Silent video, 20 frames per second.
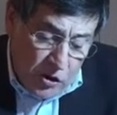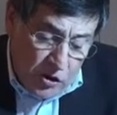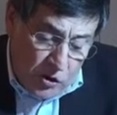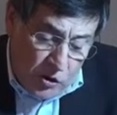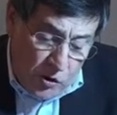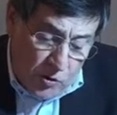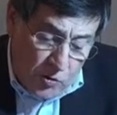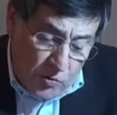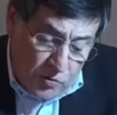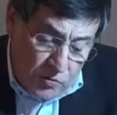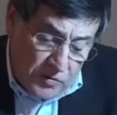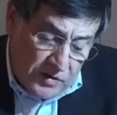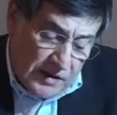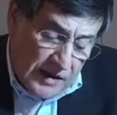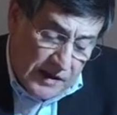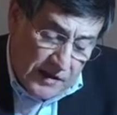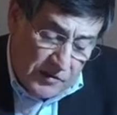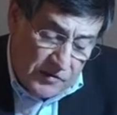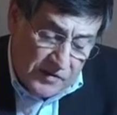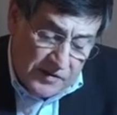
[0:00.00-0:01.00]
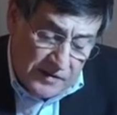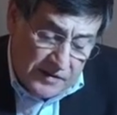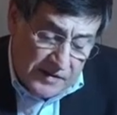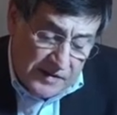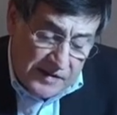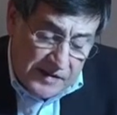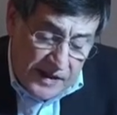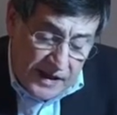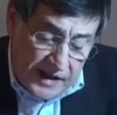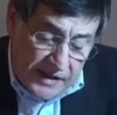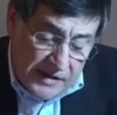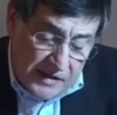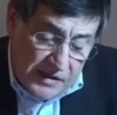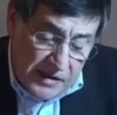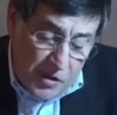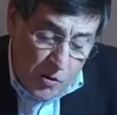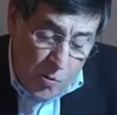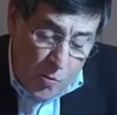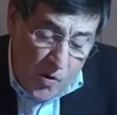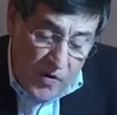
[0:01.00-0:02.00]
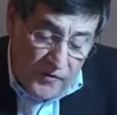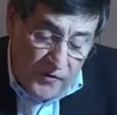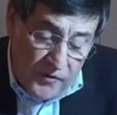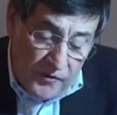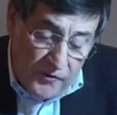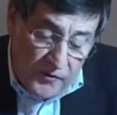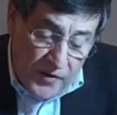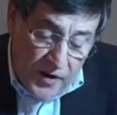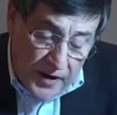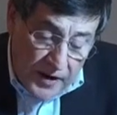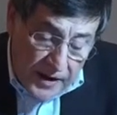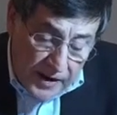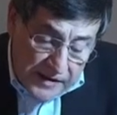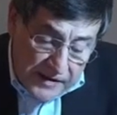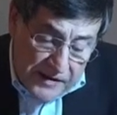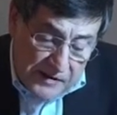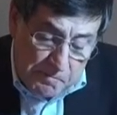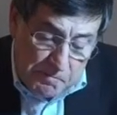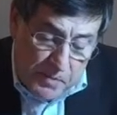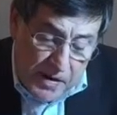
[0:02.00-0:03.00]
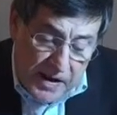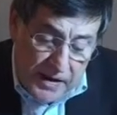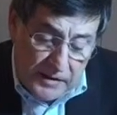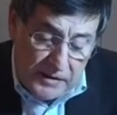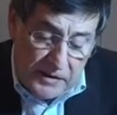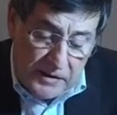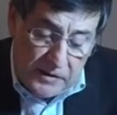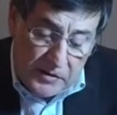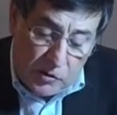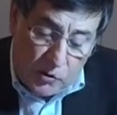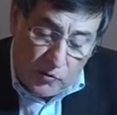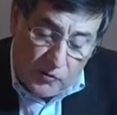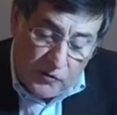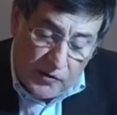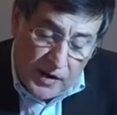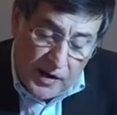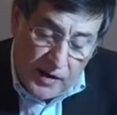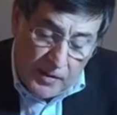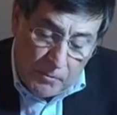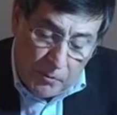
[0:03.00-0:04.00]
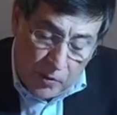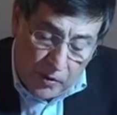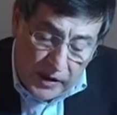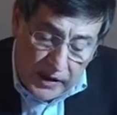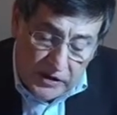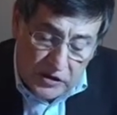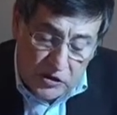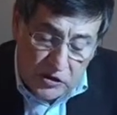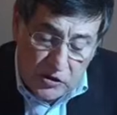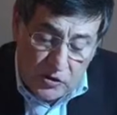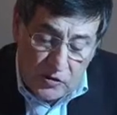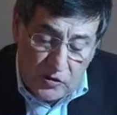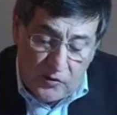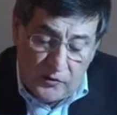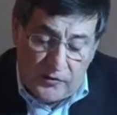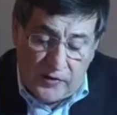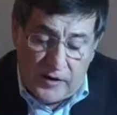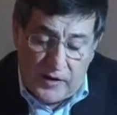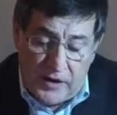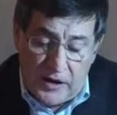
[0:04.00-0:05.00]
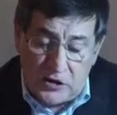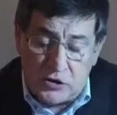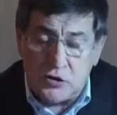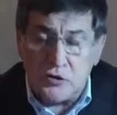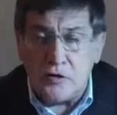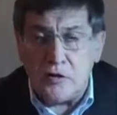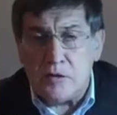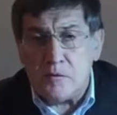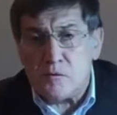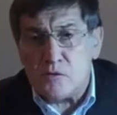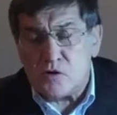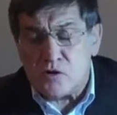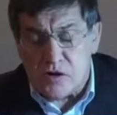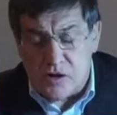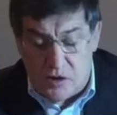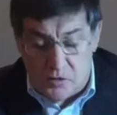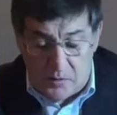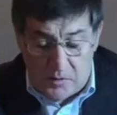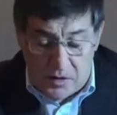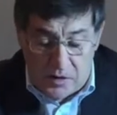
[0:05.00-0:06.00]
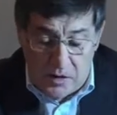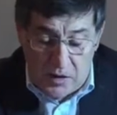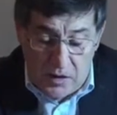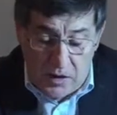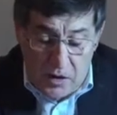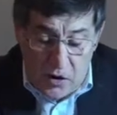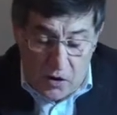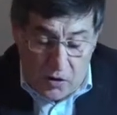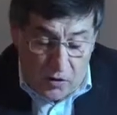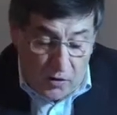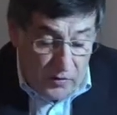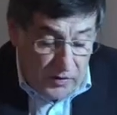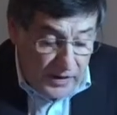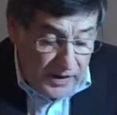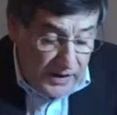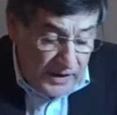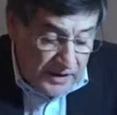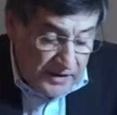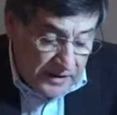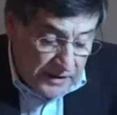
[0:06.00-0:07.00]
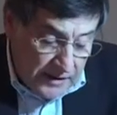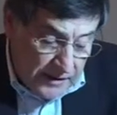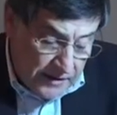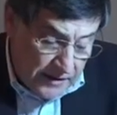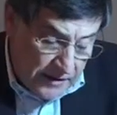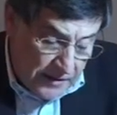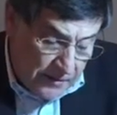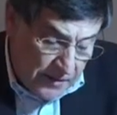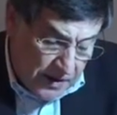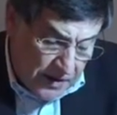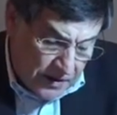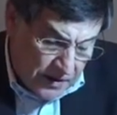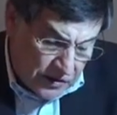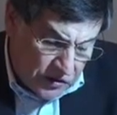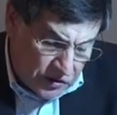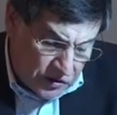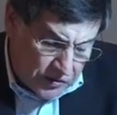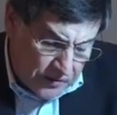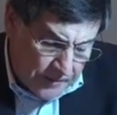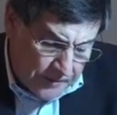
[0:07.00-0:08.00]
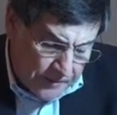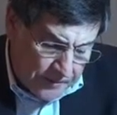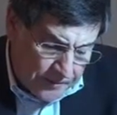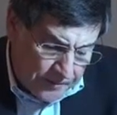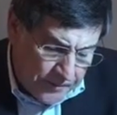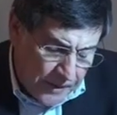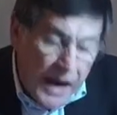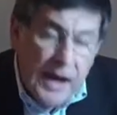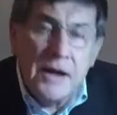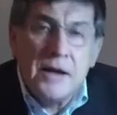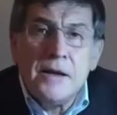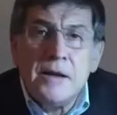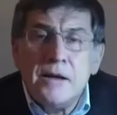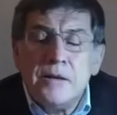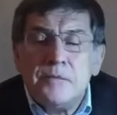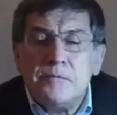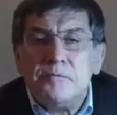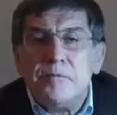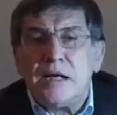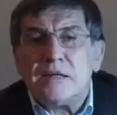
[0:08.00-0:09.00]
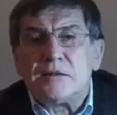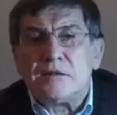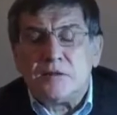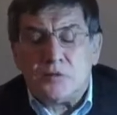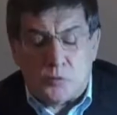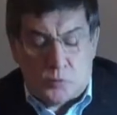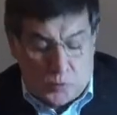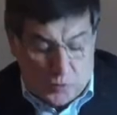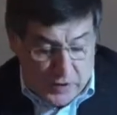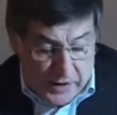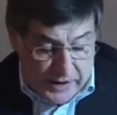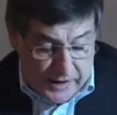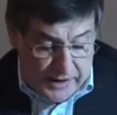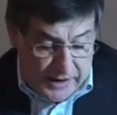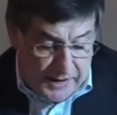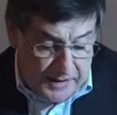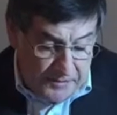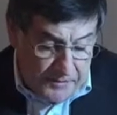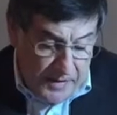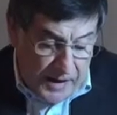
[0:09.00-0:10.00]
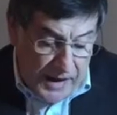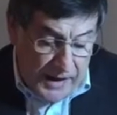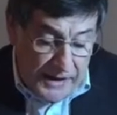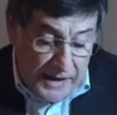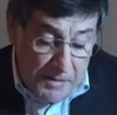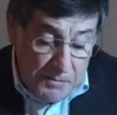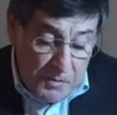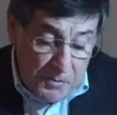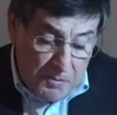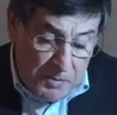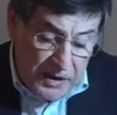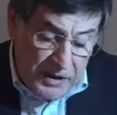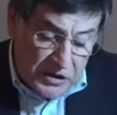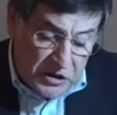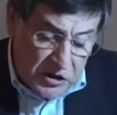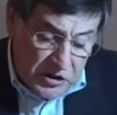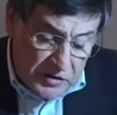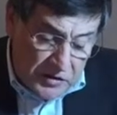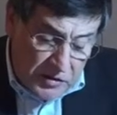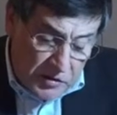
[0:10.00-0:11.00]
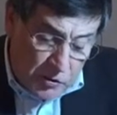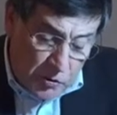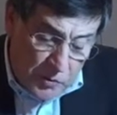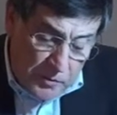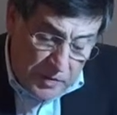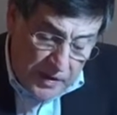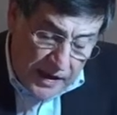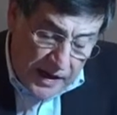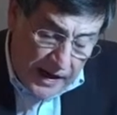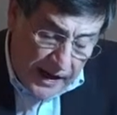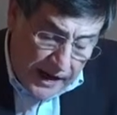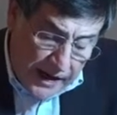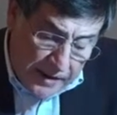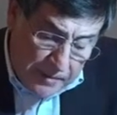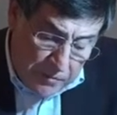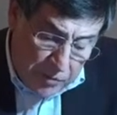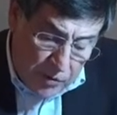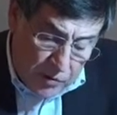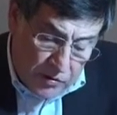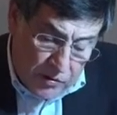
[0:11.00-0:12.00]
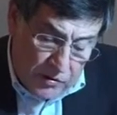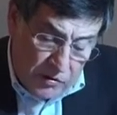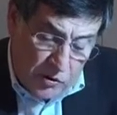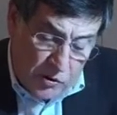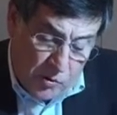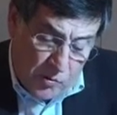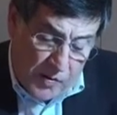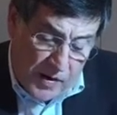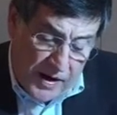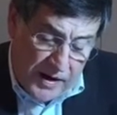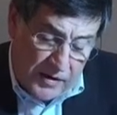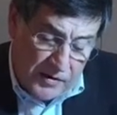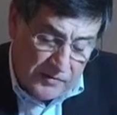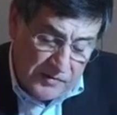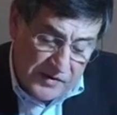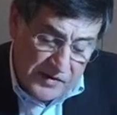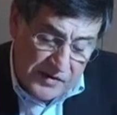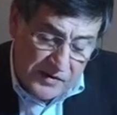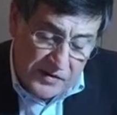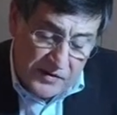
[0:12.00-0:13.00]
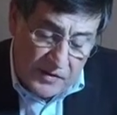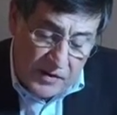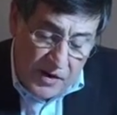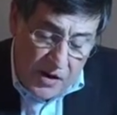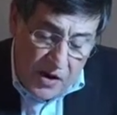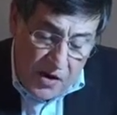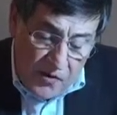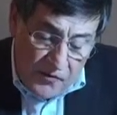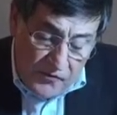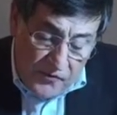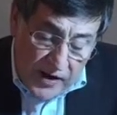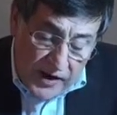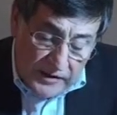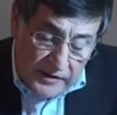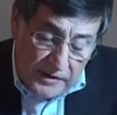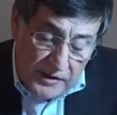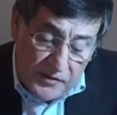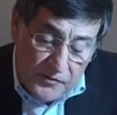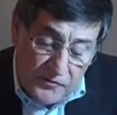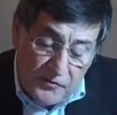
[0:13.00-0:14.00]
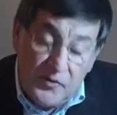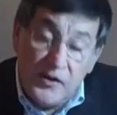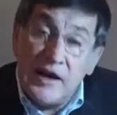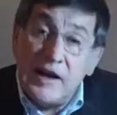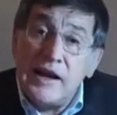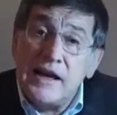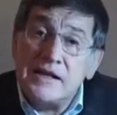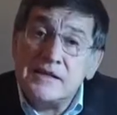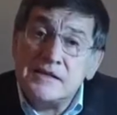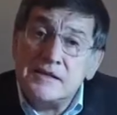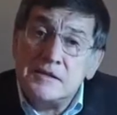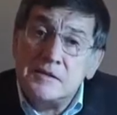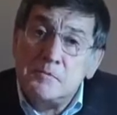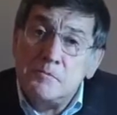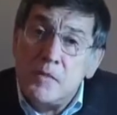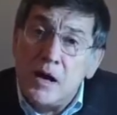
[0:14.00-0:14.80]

2006 with the respect to the elaboration of a national museum on Italian immigration. But today I am pleased to be able to announce that in the last